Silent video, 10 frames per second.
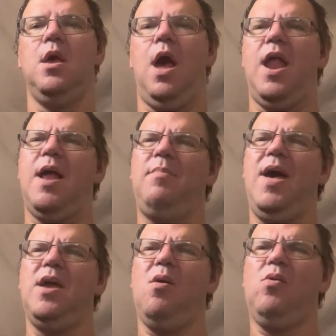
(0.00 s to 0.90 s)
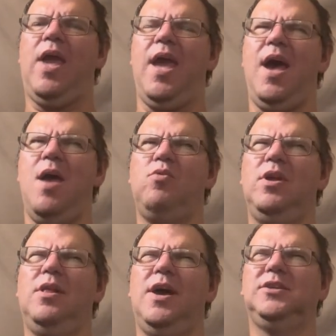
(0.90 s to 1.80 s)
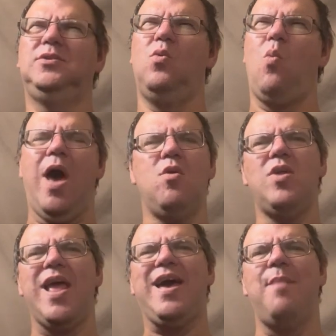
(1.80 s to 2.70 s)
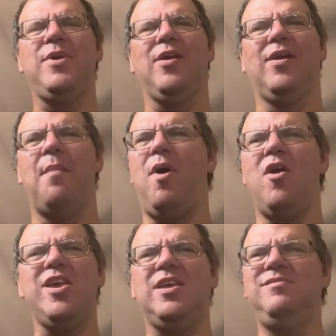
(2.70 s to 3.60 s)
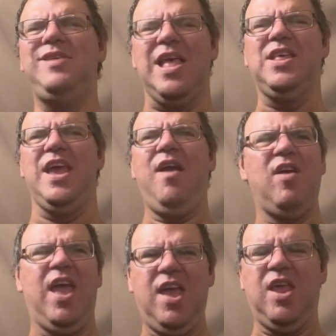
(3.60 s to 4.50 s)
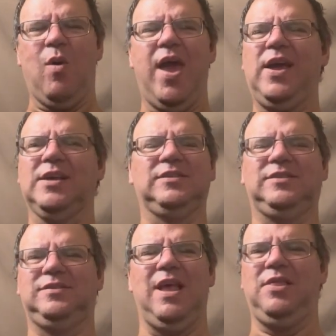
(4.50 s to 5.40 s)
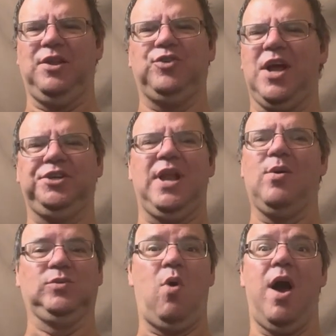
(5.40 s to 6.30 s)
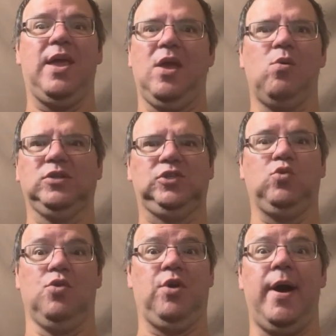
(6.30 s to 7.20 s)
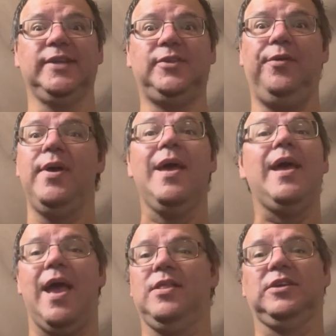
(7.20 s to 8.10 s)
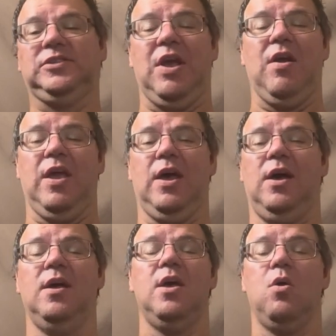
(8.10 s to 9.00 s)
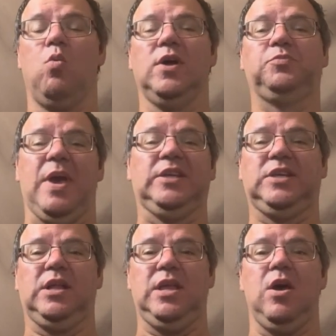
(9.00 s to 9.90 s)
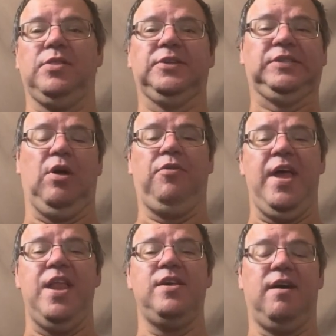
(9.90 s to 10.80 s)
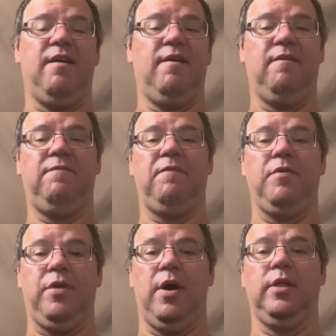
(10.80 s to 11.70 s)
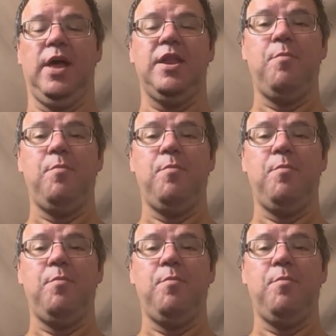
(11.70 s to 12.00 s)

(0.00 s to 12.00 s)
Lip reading: And I'm like, okay, I realized, why don't I come here? I'm already in the area anyway, because the direction I was walking was toward the hostel, and this area was basically on the south end of the London